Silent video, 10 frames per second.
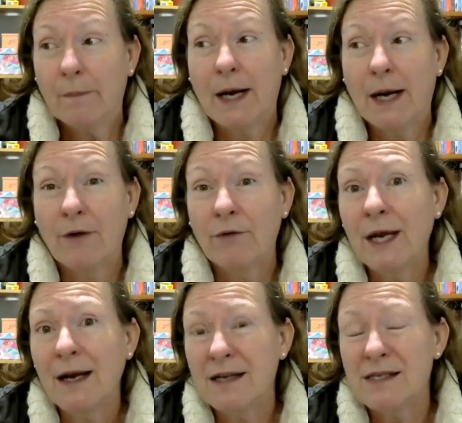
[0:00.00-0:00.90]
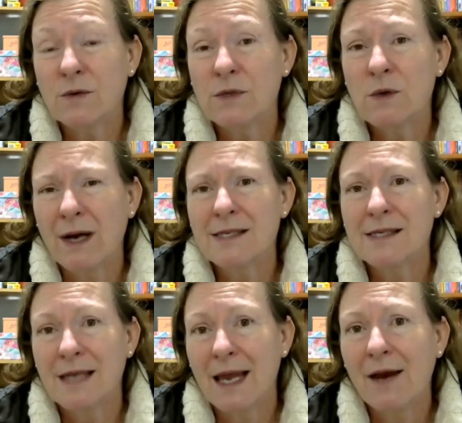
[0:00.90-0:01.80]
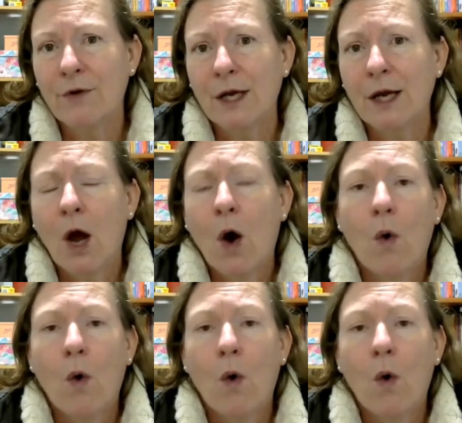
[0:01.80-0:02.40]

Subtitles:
but I realized it was quite scary,